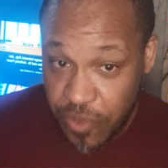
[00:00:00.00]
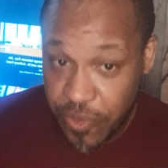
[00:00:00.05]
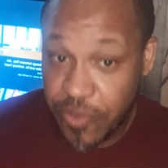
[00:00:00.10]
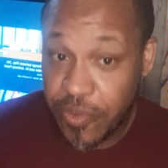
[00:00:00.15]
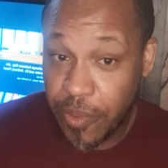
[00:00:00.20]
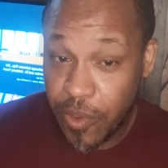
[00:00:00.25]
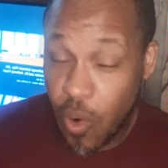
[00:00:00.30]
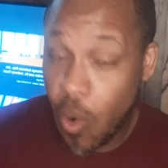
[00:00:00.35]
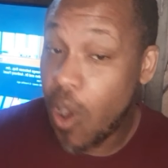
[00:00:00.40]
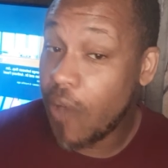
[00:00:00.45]

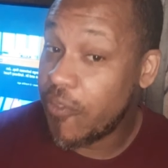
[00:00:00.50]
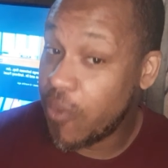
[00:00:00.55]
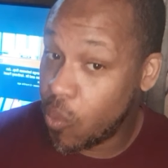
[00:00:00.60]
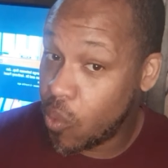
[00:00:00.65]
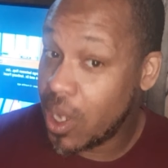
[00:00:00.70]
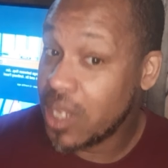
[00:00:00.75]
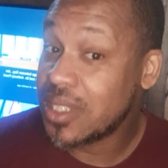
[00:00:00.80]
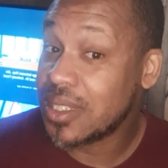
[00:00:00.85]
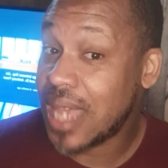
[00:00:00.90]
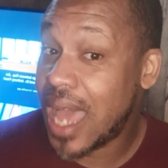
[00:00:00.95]
from going from
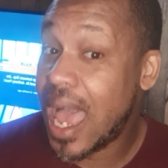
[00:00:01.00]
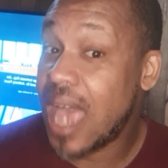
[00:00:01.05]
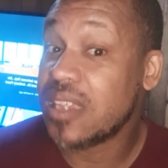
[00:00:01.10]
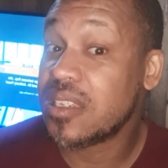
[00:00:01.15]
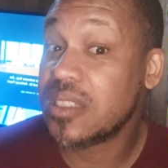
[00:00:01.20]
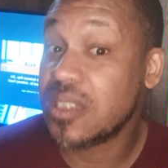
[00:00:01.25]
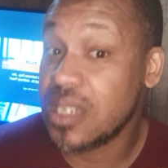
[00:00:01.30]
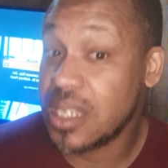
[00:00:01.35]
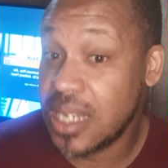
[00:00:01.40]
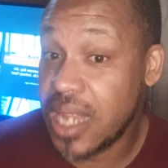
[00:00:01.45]
one size
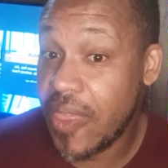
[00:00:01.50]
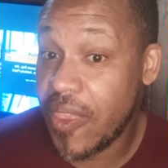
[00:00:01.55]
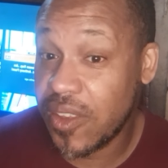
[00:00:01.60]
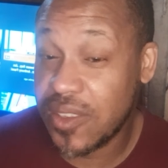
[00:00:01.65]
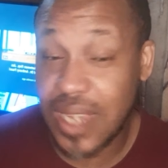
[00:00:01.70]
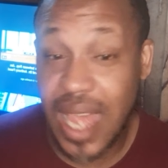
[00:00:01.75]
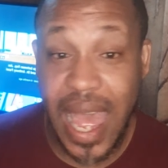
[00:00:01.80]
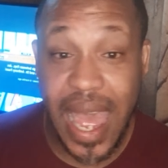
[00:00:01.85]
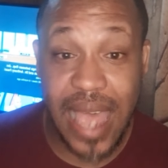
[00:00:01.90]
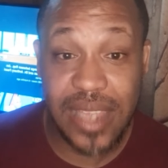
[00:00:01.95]
to another
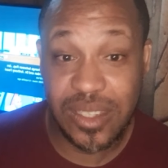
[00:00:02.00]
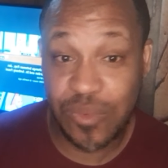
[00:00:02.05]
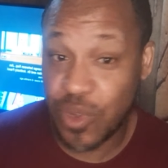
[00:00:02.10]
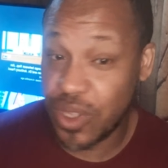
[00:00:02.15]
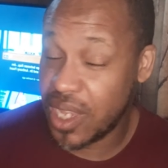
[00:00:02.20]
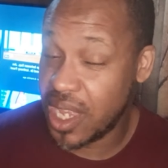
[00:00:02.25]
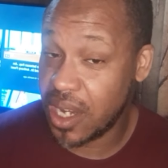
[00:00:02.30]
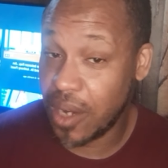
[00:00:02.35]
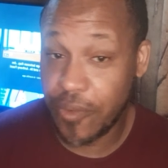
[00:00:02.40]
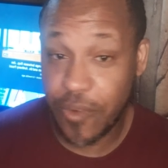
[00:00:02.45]
size
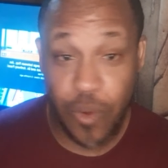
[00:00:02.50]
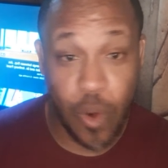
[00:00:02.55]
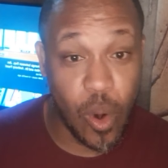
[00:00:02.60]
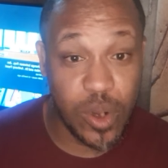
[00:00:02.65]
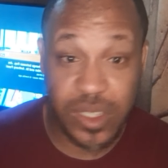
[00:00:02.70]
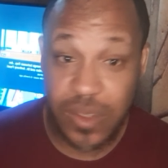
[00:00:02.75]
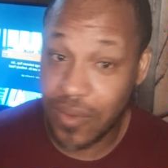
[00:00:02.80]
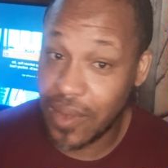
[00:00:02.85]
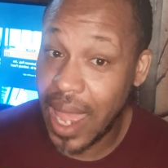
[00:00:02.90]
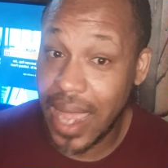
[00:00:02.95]
within a
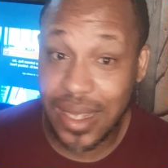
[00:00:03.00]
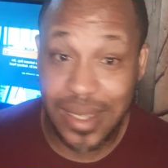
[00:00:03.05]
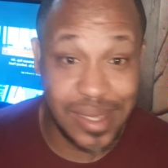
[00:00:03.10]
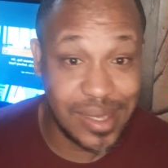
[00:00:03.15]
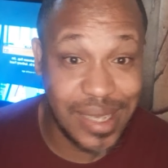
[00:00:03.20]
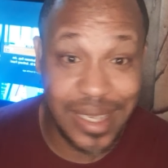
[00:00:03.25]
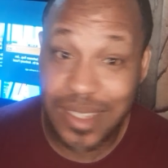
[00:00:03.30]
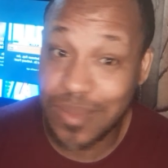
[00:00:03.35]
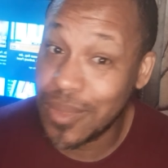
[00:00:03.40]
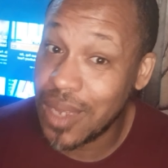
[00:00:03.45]
course of like
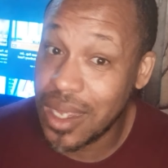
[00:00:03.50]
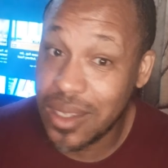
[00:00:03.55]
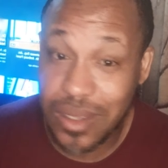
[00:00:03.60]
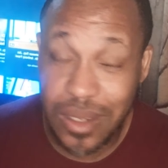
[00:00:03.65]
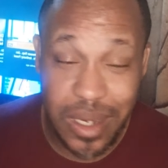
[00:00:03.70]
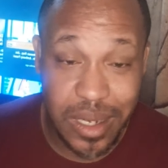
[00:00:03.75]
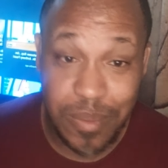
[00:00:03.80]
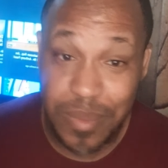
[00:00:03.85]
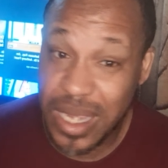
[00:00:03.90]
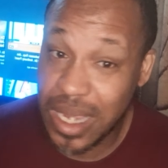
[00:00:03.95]
six months
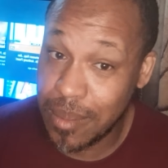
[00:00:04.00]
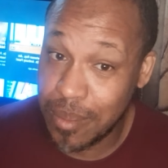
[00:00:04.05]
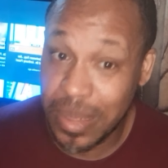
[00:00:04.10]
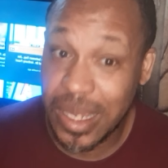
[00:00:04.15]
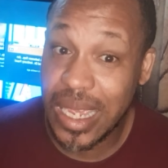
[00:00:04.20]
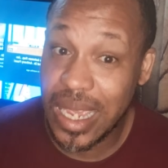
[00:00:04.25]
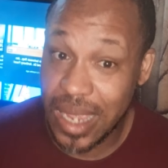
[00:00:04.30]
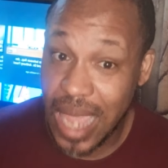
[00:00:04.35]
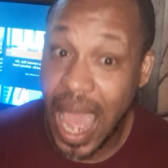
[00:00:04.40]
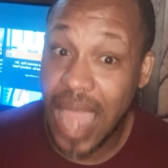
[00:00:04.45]
and being
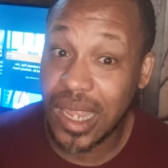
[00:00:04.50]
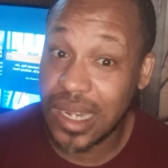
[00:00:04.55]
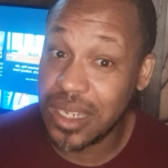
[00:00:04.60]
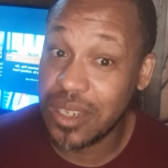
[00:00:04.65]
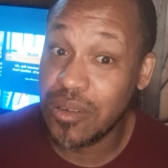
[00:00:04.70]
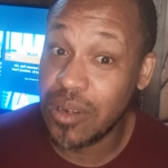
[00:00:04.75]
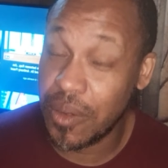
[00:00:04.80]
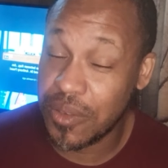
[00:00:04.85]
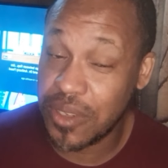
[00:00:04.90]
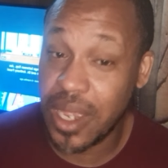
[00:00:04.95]
big. I can,
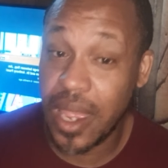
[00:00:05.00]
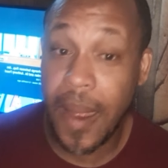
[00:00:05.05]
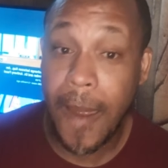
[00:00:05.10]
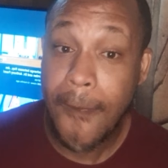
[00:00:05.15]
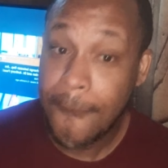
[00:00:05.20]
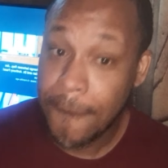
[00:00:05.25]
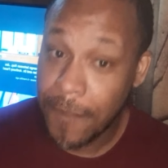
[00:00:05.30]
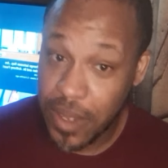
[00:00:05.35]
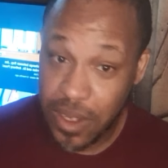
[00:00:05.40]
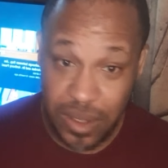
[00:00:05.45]
you know what I'm saying?
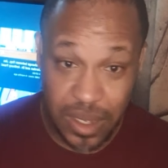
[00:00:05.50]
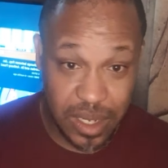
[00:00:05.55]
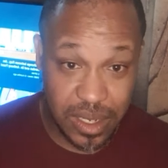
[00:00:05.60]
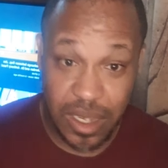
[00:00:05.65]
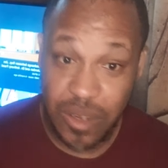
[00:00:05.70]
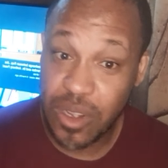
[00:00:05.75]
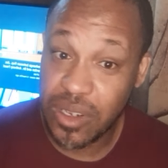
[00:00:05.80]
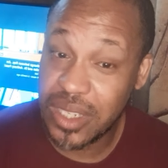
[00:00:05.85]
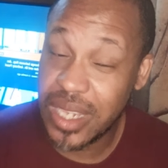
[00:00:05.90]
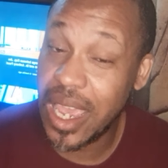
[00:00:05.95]
You,
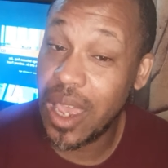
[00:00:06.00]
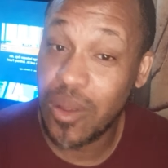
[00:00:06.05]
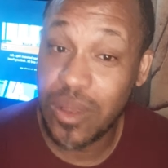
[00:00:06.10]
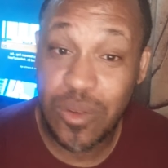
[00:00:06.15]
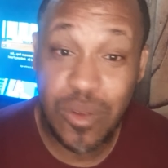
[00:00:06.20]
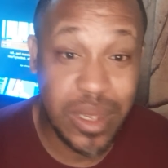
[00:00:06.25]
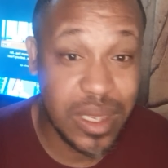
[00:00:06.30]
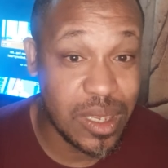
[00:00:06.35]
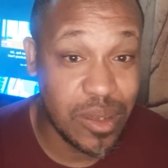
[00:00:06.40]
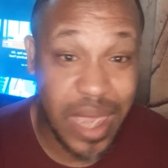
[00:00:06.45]
you can tell you,
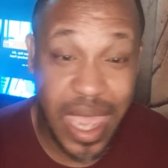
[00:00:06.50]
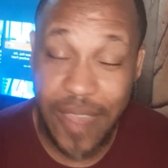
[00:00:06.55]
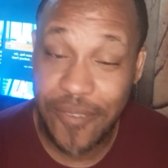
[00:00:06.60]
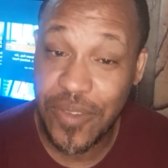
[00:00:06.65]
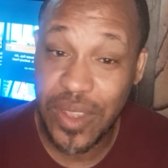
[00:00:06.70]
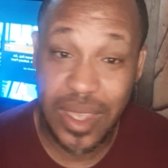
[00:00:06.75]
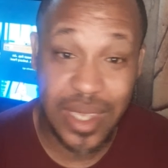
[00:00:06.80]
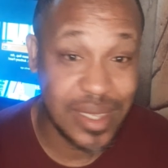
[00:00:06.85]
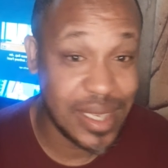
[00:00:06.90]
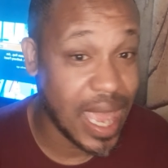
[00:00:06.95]
you can't
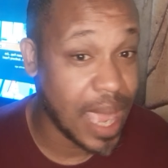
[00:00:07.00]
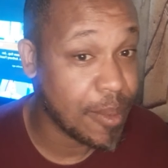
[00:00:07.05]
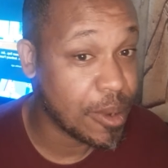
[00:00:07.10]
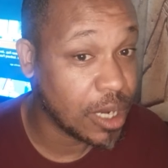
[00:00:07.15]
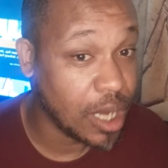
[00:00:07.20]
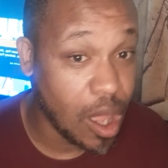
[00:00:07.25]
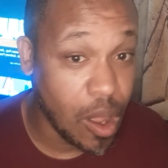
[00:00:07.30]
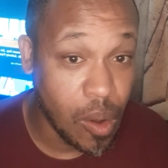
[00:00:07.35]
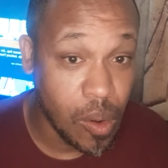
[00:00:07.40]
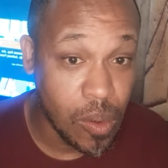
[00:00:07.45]
fit the same
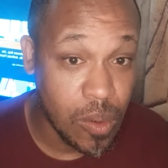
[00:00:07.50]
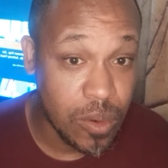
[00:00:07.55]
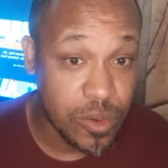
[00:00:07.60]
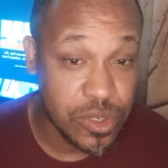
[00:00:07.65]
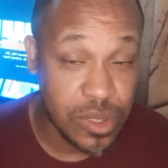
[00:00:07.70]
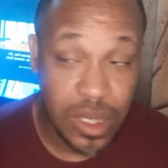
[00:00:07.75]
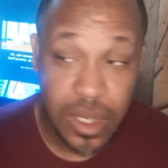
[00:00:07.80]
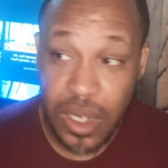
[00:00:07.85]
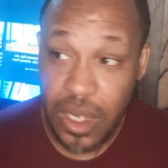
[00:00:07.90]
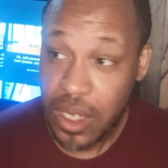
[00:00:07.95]

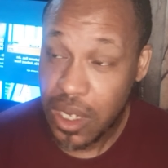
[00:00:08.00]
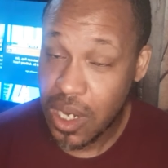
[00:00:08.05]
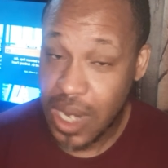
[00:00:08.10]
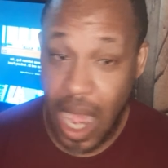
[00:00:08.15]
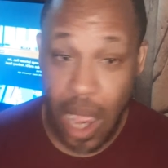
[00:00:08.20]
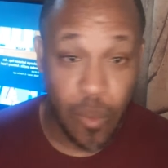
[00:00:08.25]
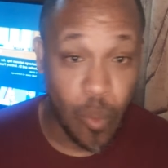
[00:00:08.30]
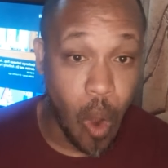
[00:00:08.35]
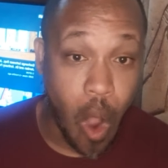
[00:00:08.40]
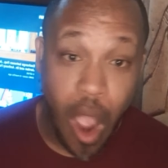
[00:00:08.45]
clothes, you're
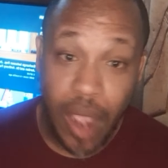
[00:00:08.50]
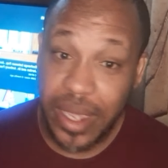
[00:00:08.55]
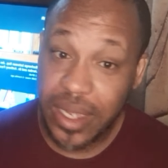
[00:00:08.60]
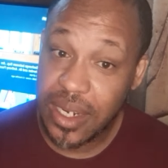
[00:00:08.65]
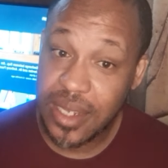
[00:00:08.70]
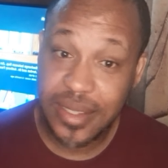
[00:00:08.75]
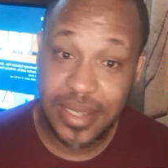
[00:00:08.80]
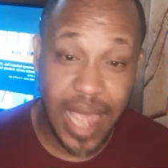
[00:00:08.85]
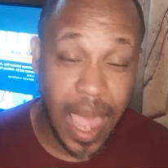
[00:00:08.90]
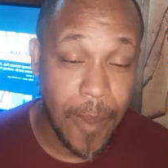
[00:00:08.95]
not walking
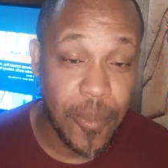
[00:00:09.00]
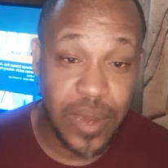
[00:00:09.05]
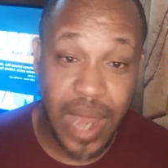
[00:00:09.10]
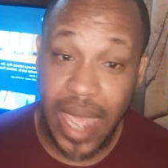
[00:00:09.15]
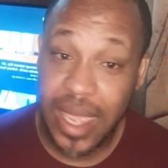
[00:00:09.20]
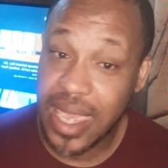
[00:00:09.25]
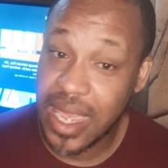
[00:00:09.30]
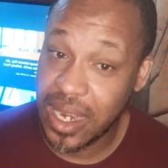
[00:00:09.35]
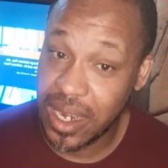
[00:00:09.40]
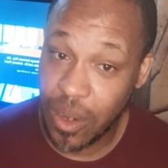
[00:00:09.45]
the same, you're
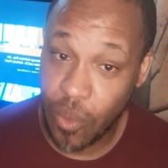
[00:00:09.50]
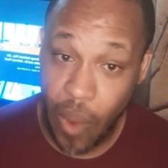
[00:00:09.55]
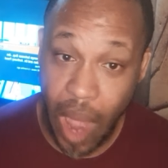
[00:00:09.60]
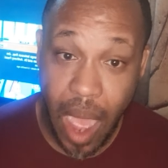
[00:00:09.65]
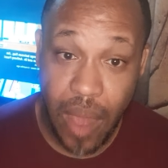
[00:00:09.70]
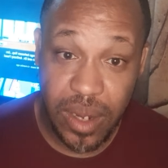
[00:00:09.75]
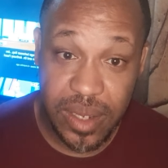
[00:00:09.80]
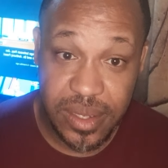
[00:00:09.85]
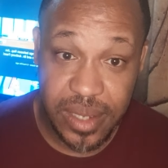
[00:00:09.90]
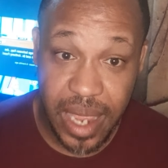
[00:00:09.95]
not getting
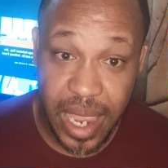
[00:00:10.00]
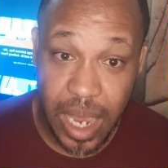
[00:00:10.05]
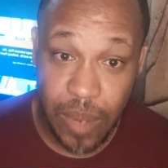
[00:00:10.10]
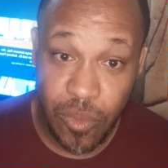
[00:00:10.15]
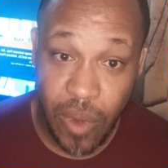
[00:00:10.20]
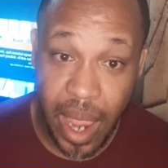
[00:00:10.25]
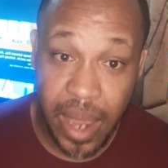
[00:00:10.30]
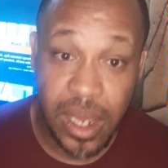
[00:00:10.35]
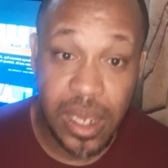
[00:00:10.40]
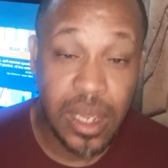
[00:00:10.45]
around the same,
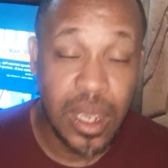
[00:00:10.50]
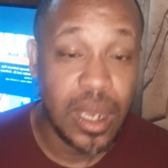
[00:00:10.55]
right?